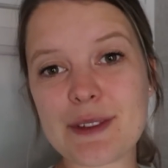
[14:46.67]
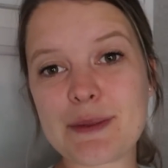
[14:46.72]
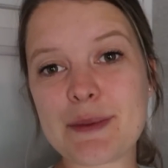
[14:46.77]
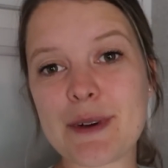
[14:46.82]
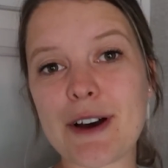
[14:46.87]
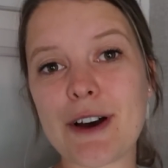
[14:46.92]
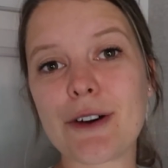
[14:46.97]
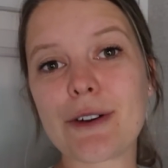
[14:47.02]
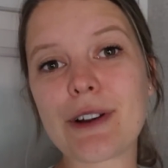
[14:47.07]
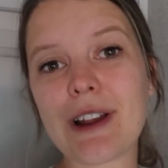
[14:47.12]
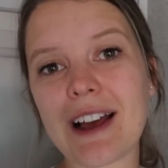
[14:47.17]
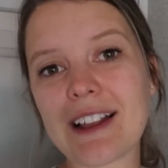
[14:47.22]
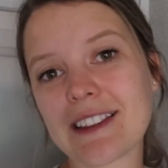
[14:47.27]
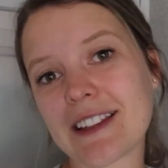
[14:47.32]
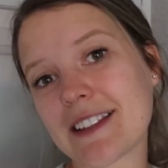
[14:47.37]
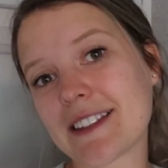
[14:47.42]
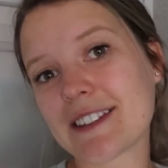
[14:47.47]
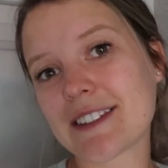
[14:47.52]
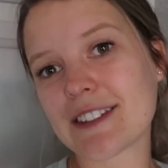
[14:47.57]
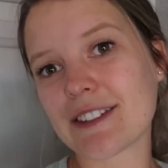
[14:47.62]
them out, at
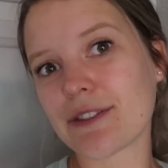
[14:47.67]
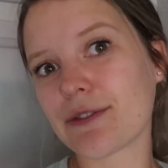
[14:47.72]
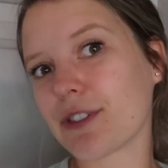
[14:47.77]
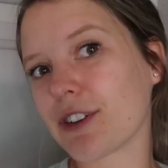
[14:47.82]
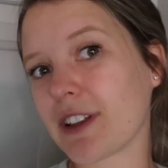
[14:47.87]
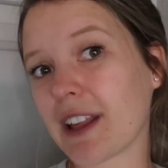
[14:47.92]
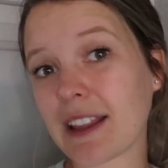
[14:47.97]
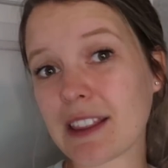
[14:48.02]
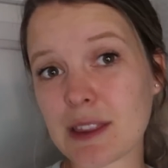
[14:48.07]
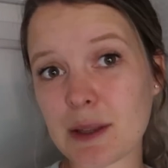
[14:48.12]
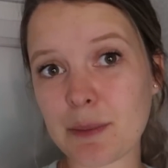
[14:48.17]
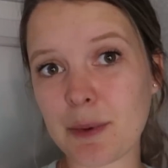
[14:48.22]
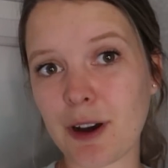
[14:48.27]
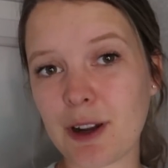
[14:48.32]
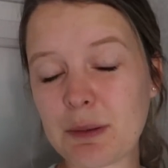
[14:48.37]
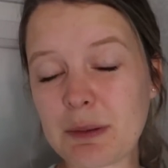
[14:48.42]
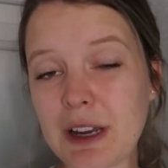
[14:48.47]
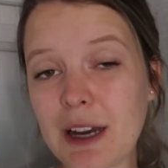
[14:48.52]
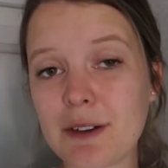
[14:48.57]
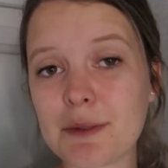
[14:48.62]
least for like the
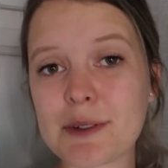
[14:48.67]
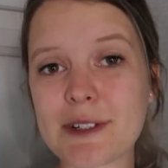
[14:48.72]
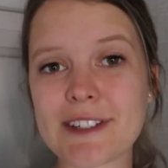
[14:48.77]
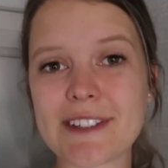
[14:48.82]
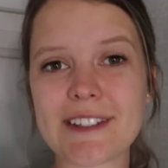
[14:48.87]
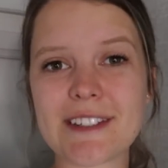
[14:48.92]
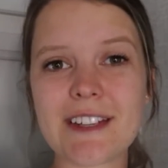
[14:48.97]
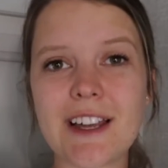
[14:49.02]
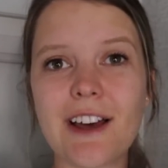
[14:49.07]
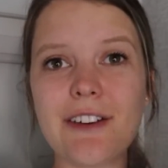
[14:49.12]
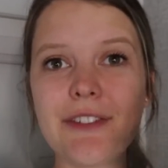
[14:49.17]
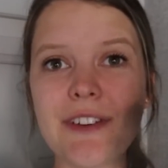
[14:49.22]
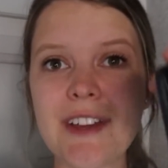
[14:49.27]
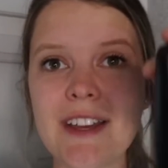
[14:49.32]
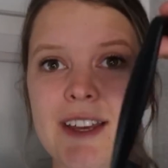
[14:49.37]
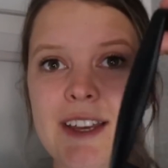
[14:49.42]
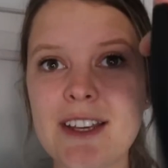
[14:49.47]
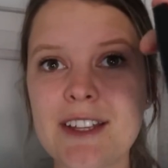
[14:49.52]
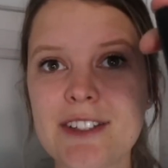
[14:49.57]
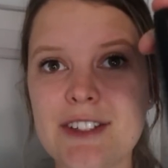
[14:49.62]
bottom covers and stuff,
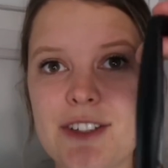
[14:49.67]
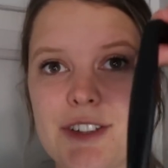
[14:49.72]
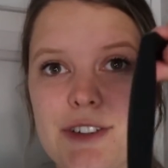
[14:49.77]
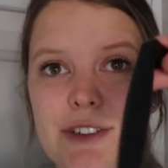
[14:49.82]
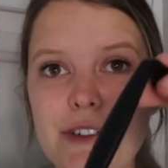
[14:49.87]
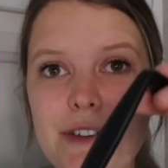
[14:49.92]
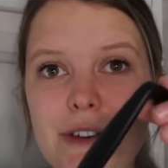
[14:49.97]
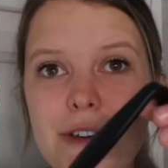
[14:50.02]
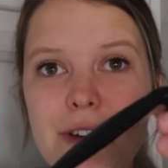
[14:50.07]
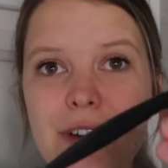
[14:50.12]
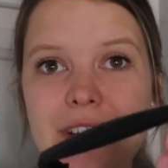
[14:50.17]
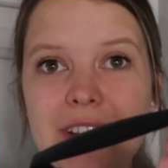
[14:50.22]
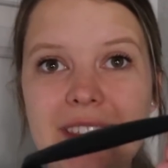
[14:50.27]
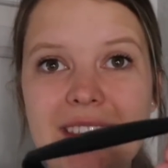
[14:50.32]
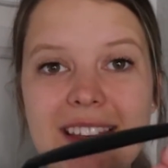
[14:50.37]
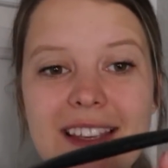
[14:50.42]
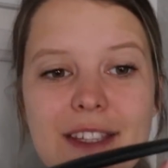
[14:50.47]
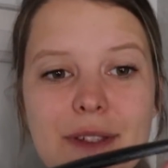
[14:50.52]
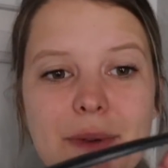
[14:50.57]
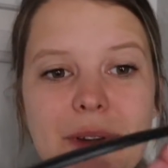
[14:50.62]
to
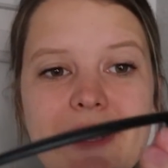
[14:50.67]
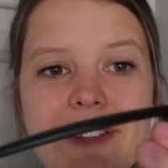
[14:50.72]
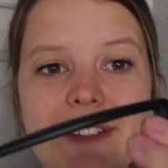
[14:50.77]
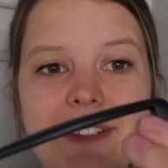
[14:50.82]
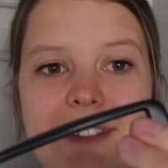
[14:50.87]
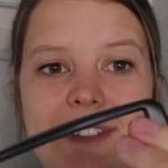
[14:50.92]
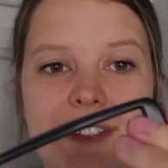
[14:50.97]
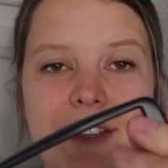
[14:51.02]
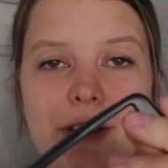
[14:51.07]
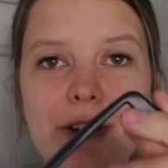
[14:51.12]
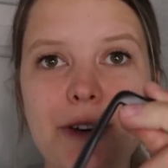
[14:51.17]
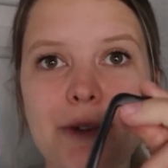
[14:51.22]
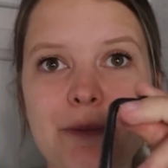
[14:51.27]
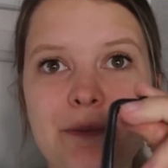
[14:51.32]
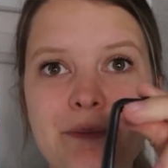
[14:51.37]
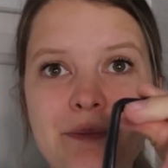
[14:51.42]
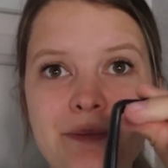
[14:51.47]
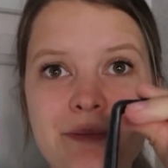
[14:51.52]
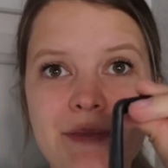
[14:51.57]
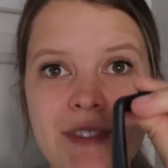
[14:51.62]
these ones. So
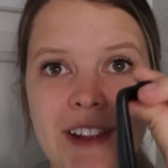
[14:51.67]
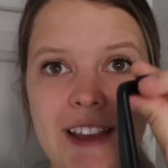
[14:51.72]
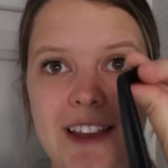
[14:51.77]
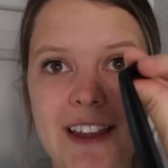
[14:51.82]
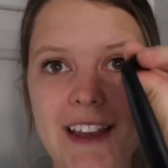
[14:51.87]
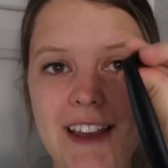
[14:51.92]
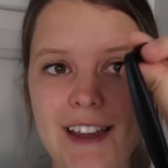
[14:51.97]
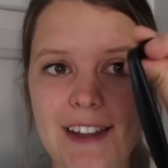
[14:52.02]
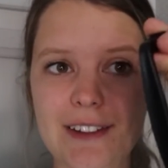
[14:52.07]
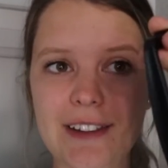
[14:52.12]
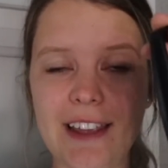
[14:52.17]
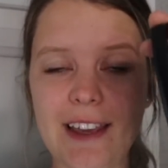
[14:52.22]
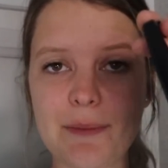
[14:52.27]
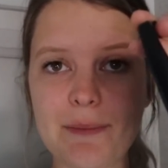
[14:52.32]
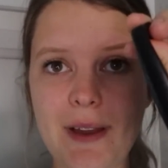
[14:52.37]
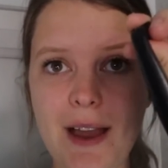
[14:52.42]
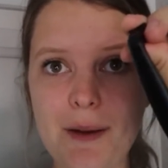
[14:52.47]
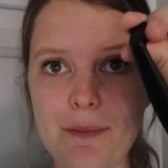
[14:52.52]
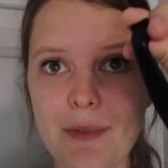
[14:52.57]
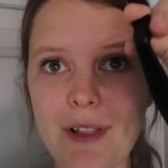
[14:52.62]
again, like
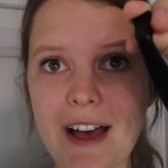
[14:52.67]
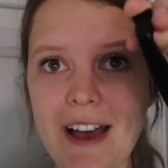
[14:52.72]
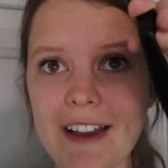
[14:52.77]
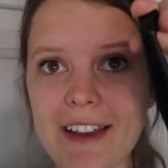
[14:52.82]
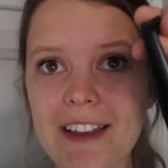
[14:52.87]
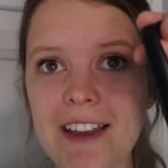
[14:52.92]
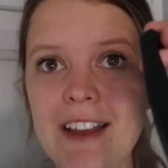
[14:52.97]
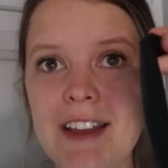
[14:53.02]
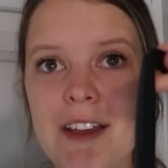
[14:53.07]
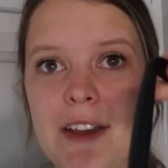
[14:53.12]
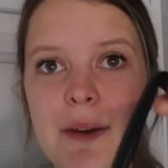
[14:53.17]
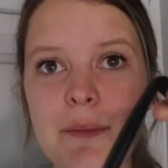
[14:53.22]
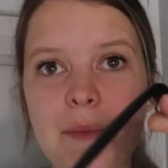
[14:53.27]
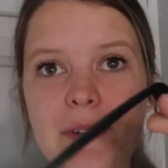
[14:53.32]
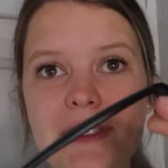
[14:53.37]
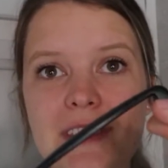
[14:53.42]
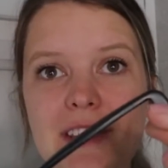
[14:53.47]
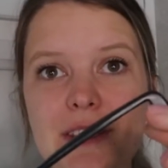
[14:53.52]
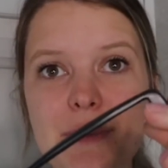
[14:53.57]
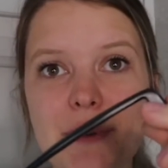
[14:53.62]
matte black,
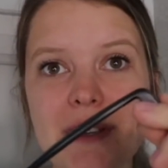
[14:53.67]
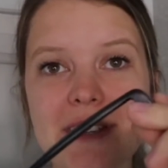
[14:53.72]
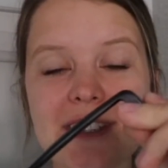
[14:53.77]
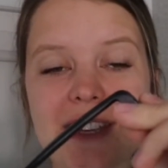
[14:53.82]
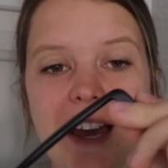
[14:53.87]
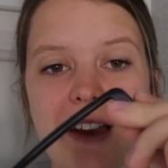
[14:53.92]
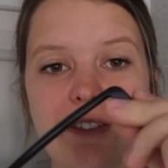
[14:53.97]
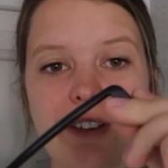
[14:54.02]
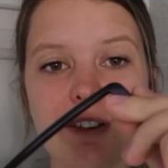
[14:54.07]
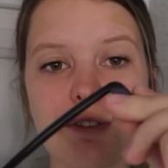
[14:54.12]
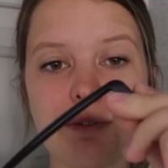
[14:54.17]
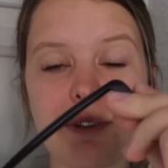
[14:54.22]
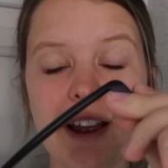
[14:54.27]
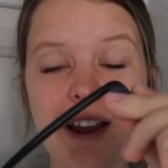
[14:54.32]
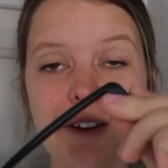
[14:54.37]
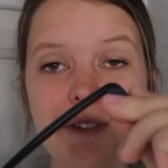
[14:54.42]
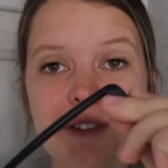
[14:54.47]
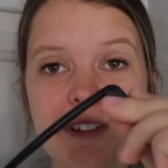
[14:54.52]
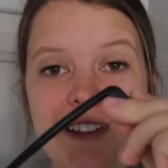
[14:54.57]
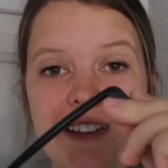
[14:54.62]
but these ones have a
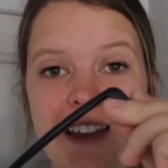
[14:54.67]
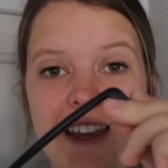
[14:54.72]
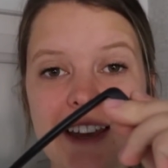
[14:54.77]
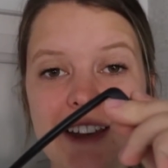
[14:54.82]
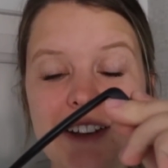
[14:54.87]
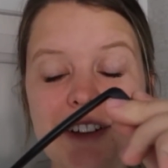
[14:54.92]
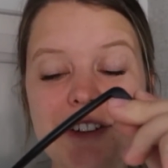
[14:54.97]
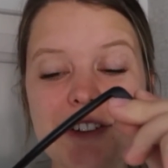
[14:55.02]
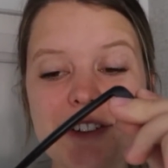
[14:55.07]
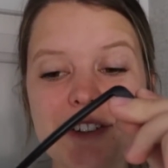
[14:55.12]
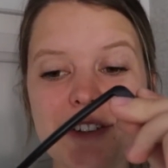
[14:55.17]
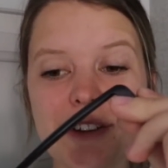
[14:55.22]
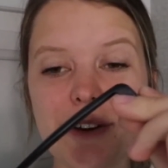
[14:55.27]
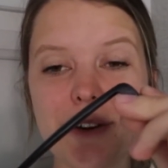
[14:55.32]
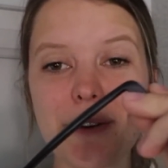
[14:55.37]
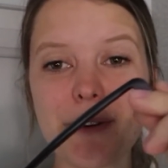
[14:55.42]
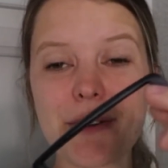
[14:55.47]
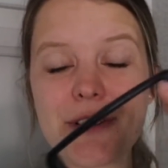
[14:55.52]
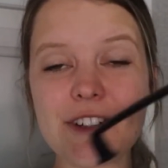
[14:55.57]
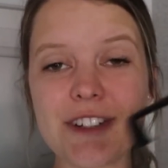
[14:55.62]
rounded edge,
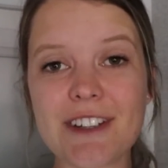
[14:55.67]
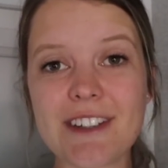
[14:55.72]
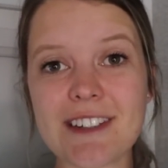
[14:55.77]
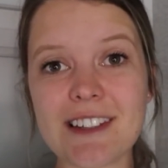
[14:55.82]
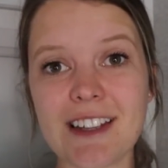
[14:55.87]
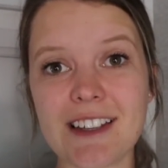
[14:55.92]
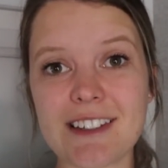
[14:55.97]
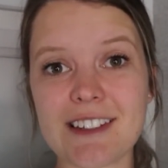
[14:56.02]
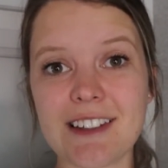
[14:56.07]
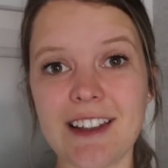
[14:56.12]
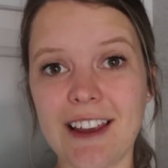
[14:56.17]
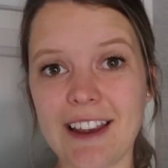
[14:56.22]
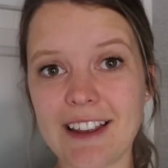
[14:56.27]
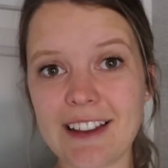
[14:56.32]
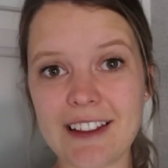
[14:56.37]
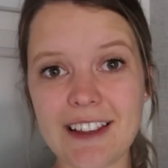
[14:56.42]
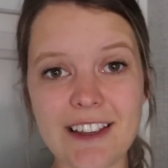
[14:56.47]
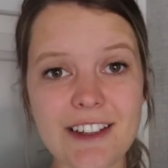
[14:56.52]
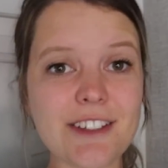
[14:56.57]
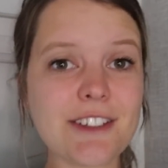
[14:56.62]
so she's less
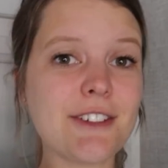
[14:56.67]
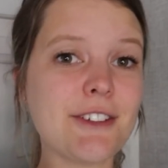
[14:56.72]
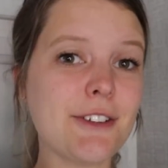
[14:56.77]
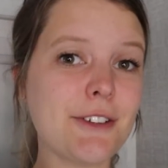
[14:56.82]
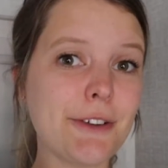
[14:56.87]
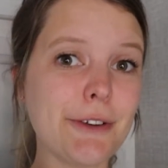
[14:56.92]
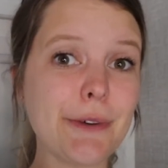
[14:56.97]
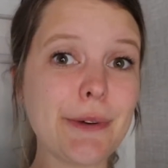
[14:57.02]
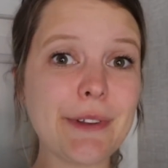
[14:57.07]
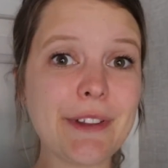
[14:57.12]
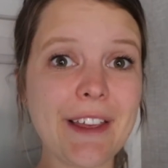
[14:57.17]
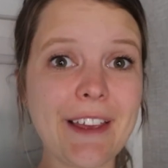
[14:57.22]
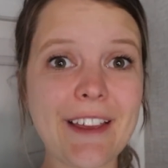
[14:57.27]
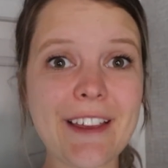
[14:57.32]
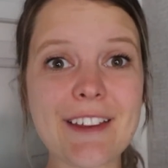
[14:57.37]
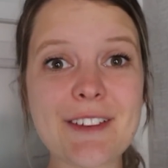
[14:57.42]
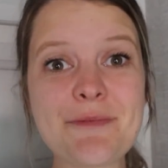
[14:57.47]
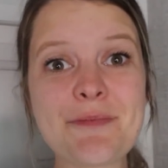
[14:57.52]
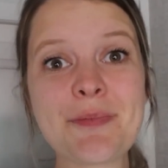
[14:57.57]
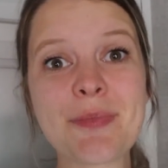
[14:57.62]
likely to like
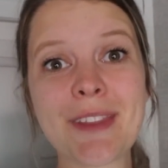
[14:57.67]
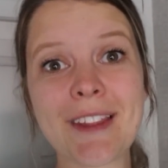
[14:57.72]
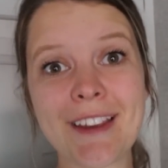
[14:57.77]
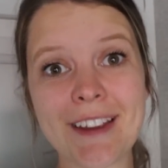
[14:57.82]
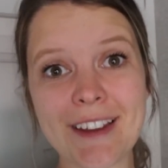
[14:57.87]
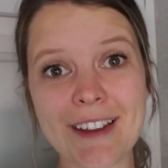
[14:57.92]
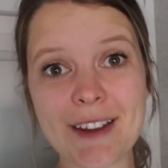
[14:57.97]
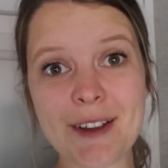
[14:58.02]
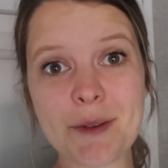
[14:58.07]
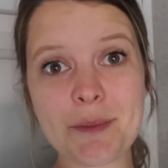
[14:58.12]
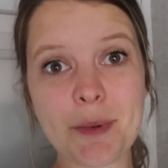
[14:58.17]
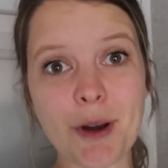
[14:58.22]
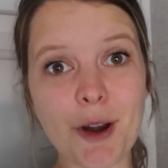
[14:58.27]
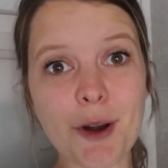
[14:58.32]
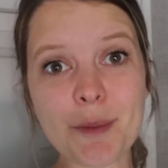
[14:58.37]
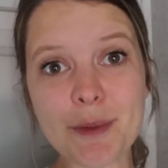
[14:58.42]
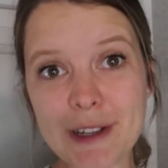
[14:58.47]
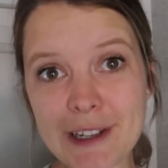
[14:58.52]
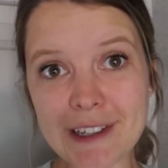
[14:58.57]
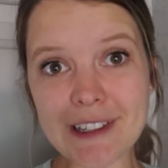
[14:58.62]

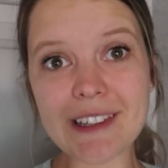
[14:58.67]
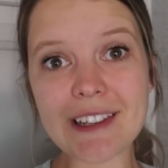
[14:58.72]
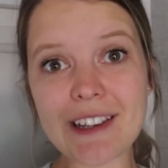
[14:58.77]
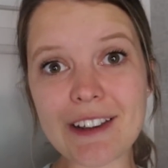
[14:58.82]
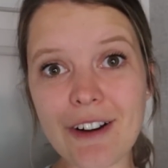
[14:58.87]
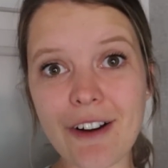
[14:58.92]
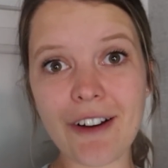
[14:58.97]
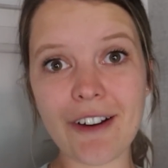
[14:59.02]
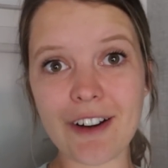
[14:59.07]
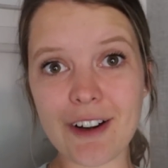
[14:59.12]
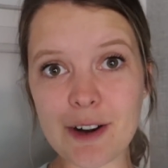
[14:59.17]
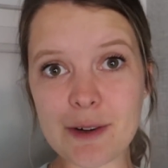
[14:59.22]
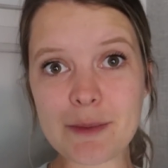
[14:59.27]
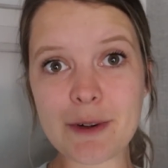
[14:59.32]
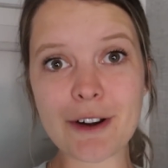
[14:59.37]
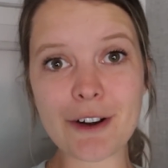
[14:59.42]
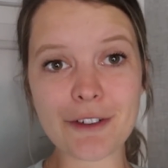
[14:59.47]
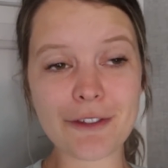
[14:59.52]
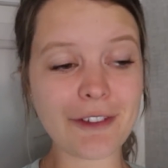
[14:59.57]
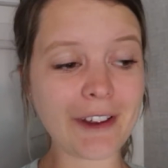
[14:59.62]
permanently
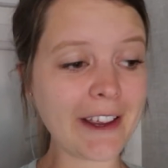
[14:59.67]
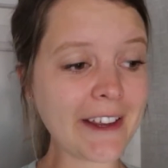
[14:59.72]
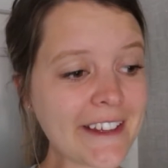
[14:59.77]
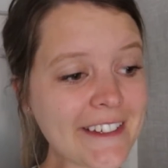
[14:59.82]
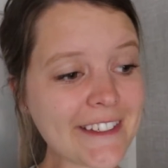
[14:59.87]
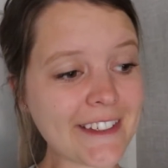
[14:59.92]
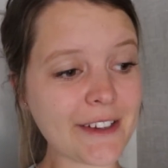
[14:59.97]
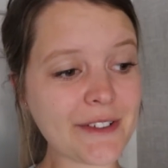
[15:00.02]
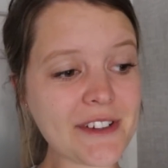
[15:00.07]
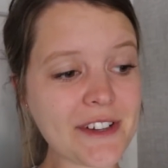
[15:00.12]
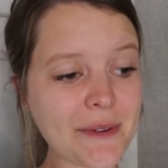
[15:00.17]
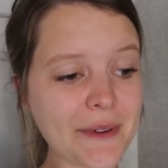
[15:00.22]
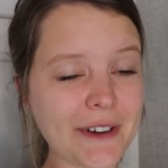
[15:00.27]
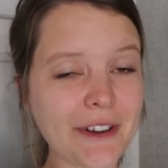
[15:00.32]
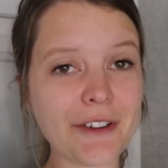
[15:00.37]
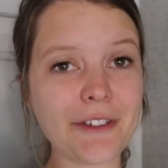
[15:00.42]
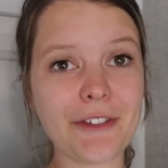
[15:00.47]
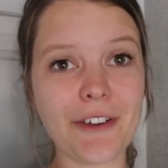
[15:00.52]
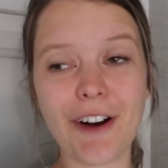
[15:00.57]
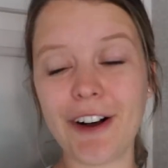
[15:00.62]
harm her face if she were
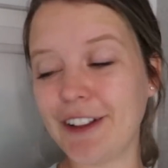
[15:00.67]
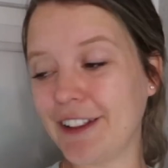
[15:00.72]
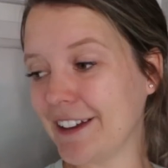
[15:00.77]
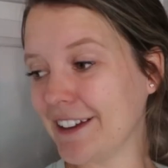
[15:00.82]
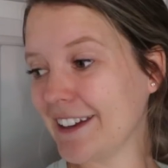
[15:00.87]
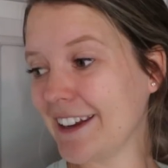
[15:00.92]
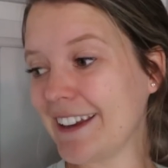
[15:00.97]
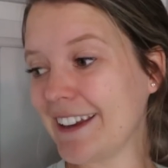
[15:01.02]
to fall on